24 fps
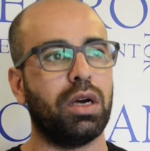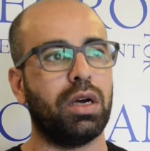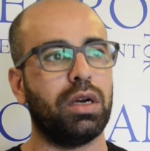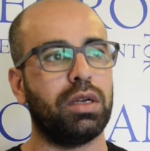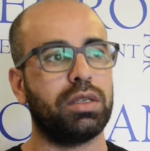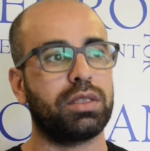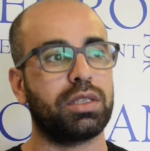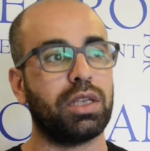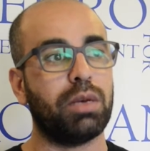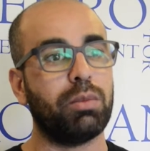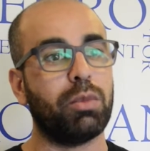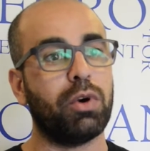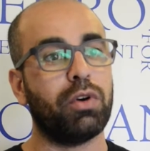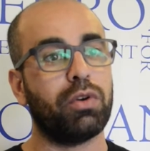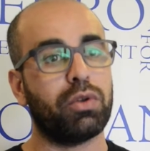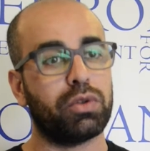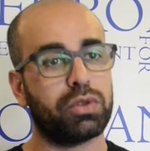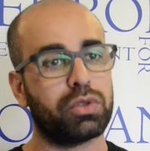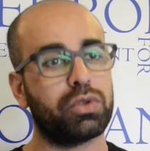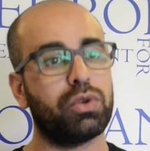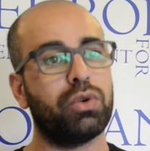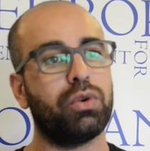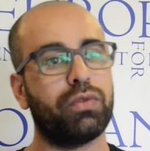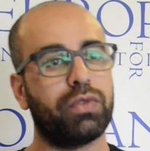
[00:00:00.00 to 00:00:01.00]
some
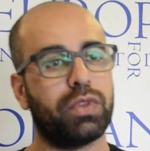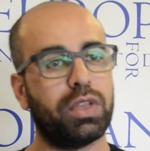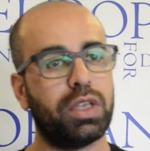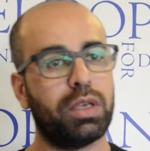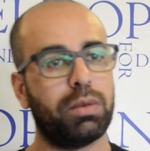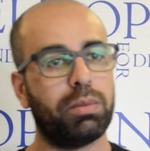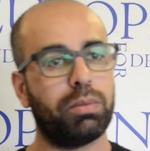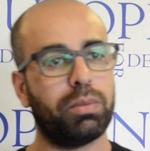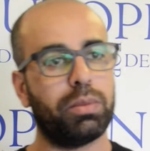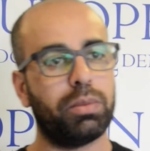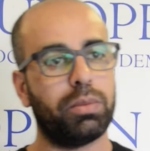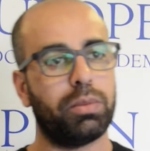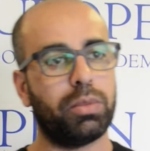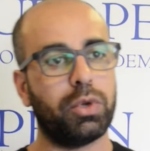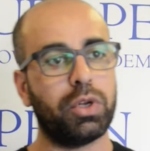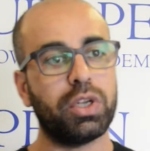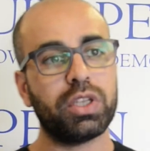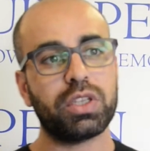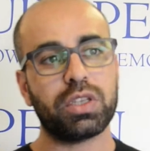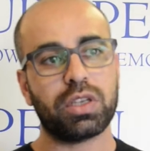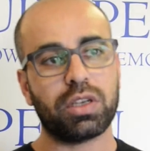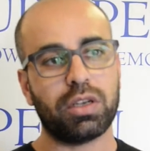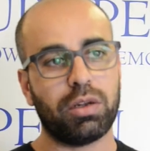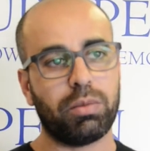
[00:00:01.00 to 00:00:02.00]
also of the
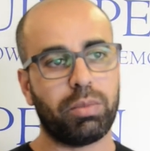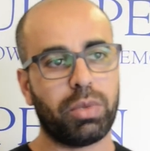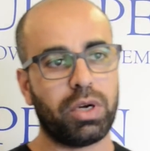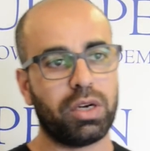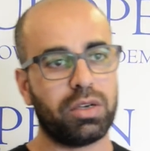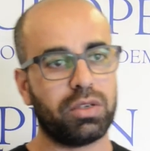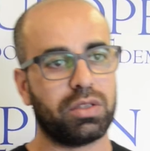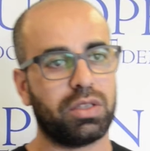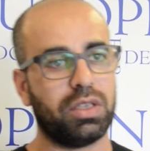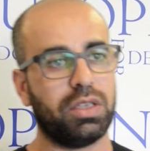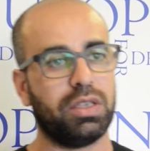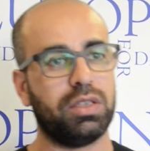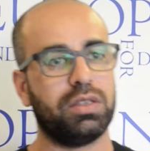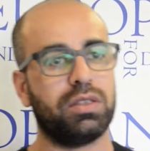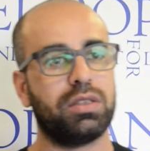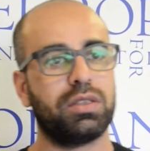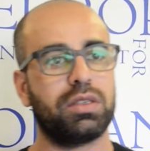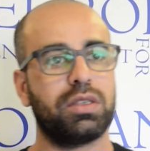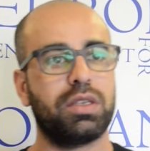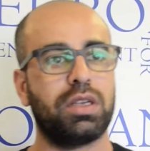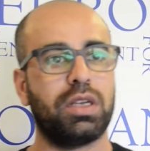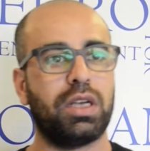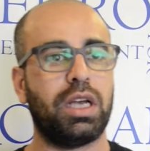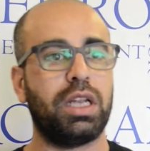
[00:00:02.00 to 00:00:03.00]
political parties
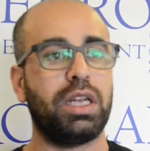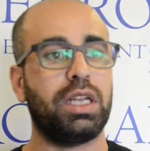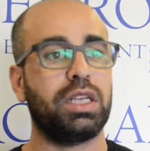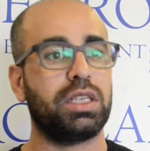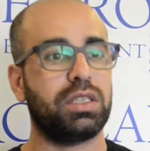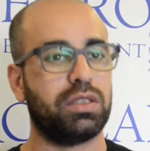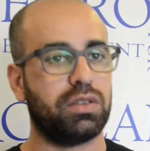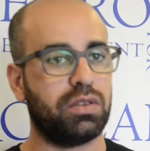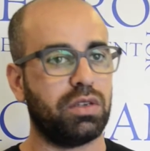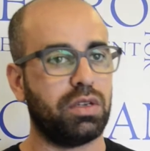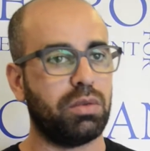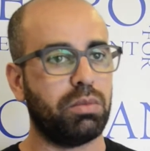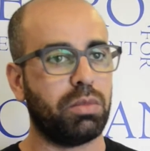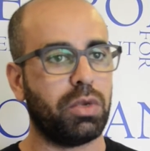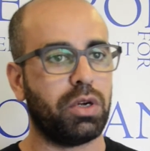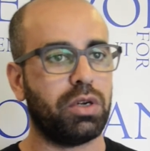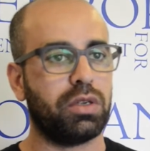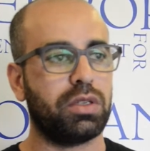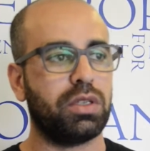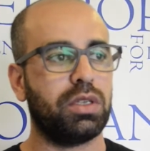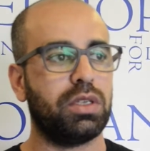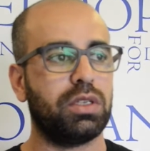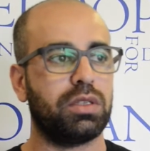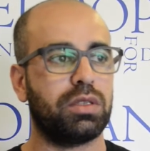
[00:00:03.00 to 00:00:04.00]
and extreme
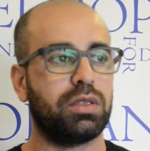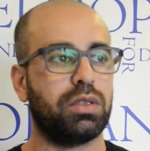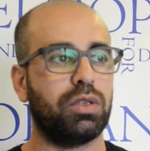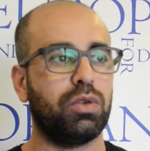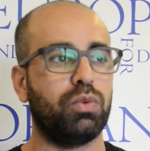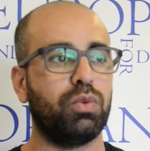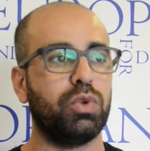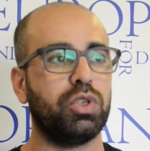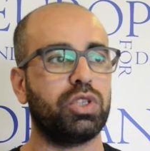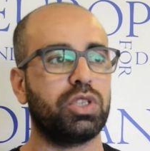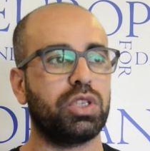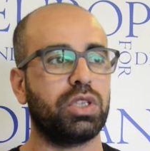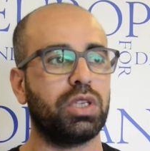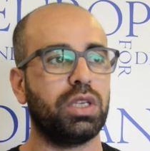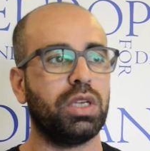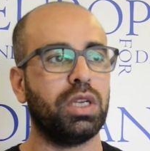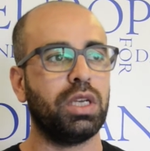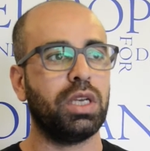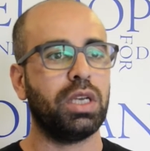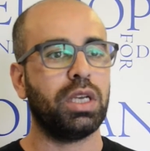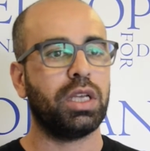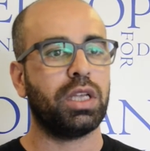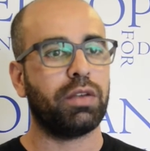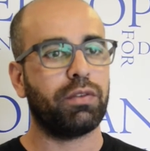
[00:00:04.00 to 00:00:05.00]
parties in which
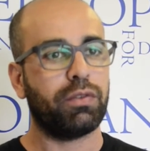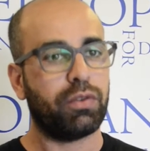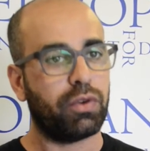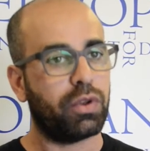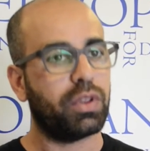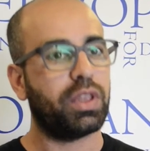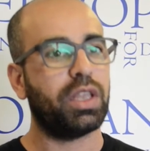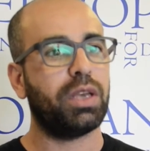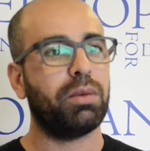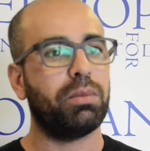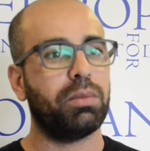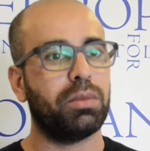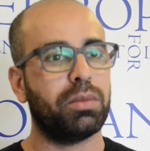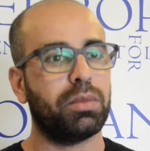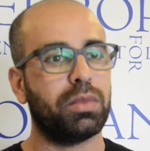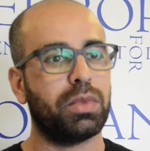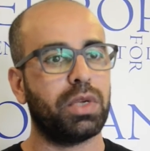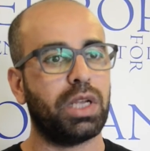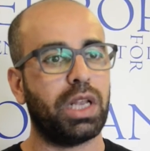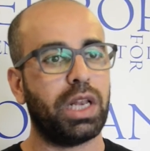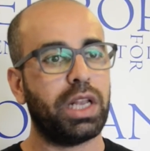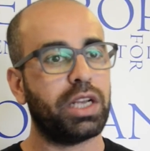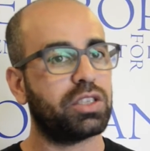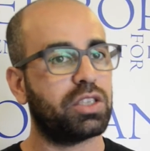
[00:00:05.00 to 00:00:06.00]
for them
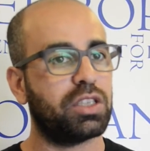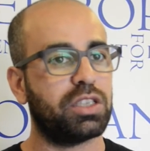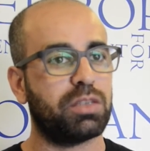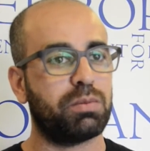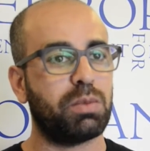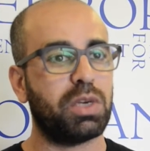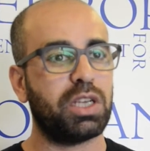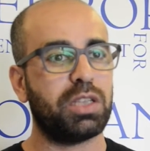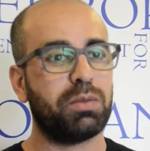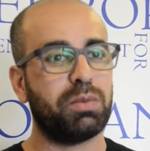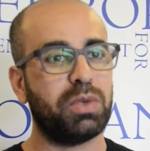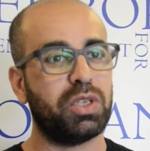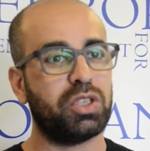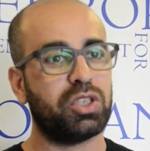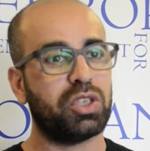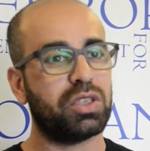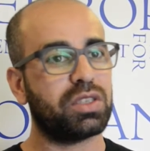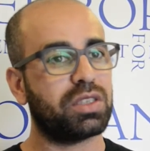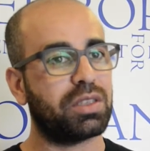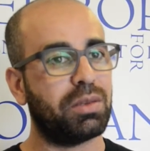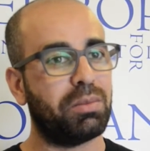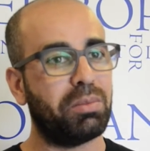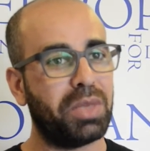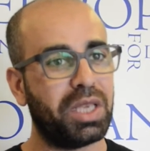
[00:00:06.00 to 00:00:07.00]
elections might be
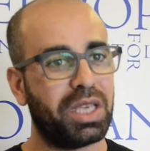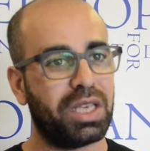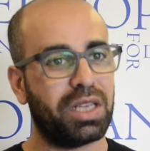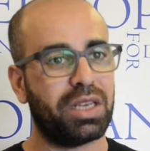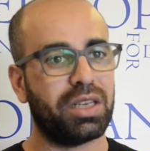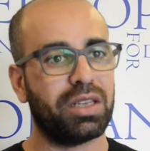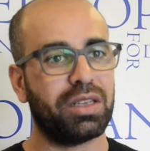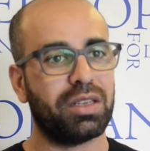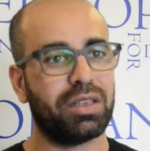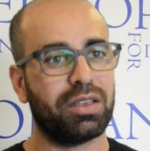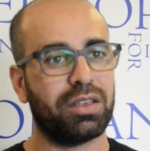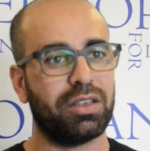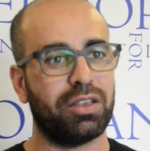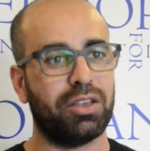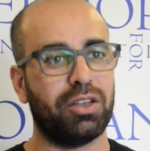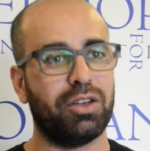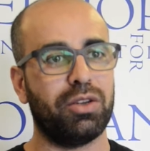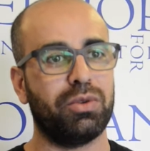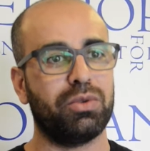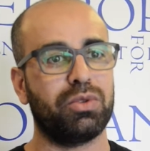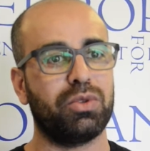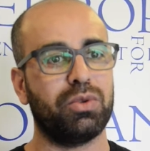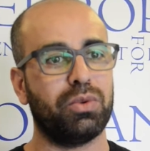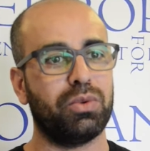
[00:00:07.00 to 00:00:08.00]
just a mean
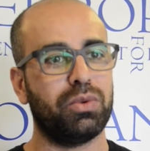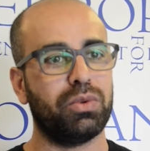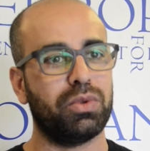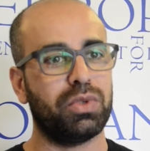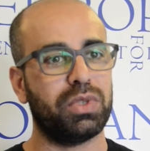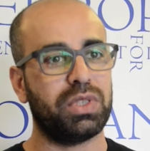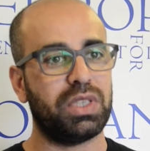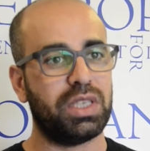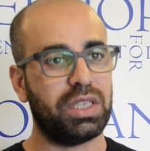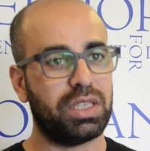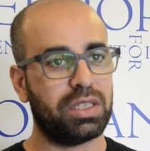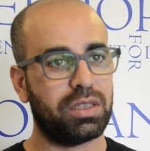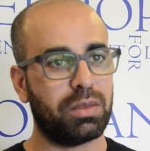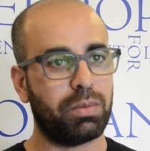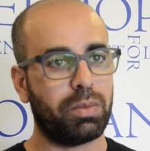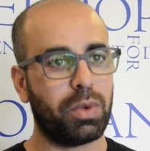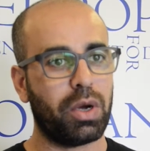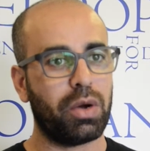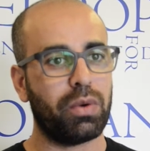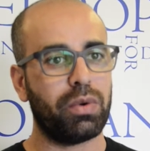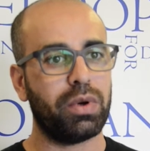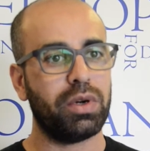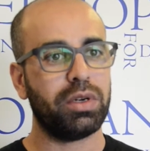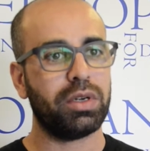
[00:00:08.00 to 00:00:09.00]
to seize the
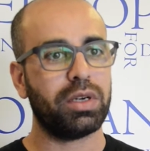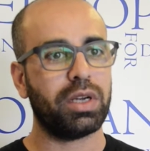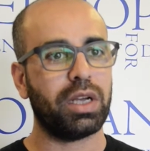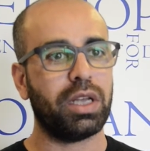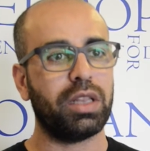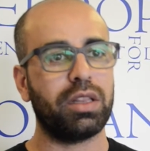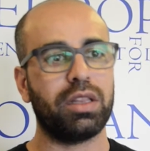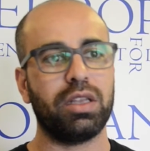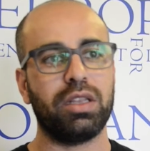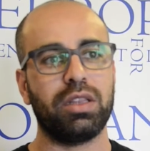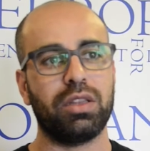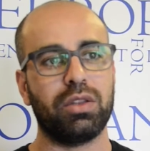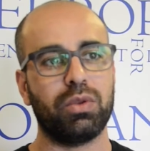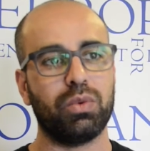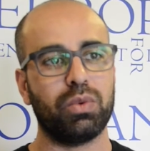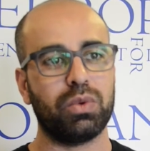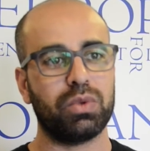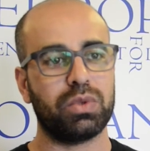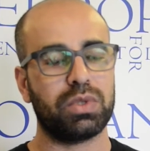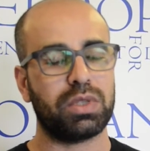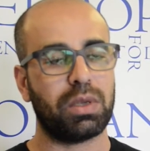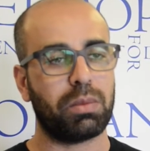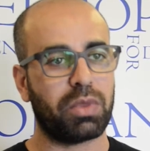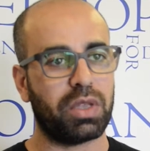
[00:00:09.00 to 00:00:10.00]
power and then do
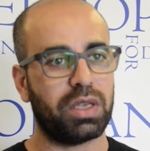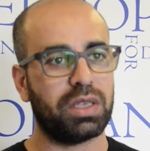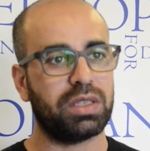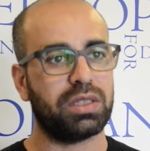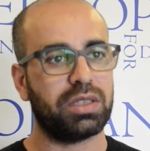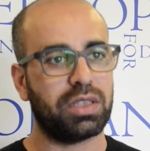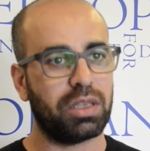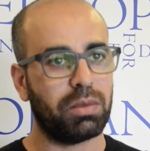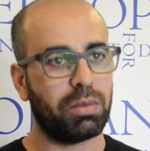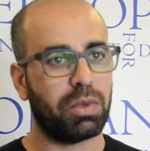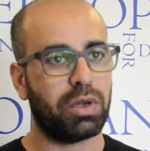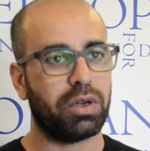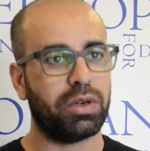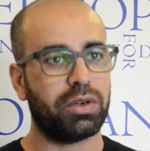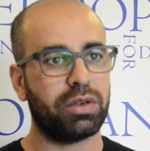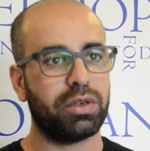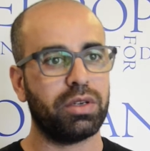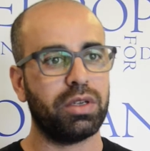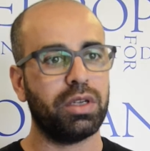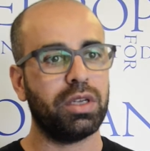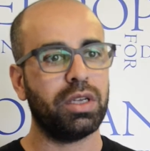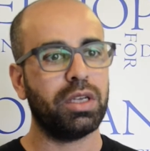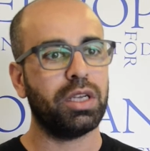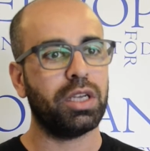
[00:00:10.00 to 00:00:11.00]
something similar
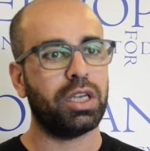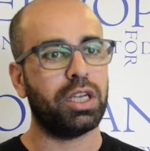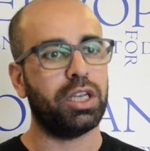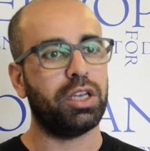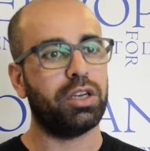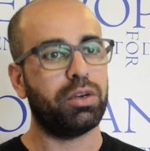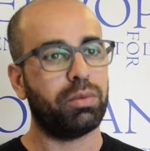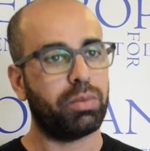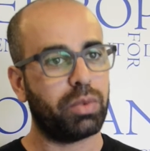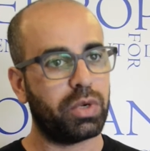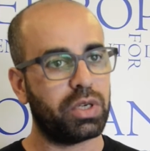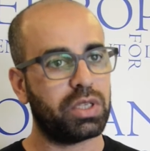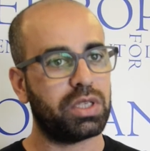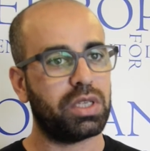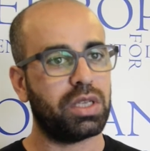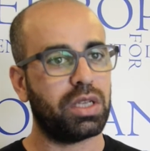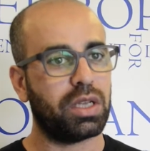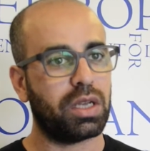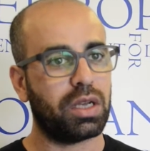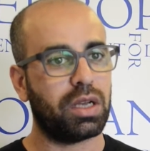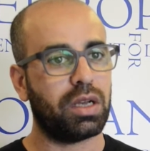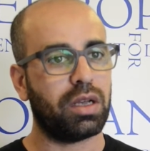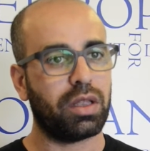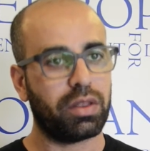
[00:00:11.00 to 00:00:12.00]
in repressing
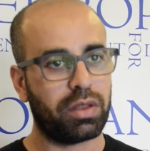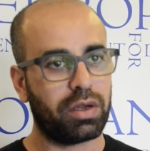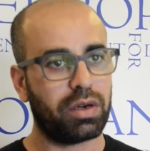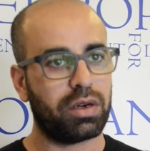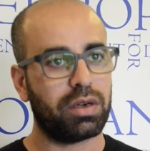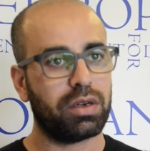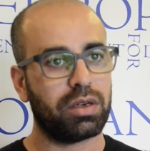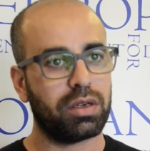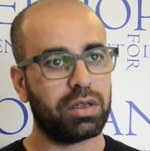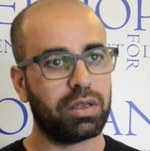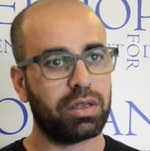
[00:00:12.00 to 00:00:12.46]
other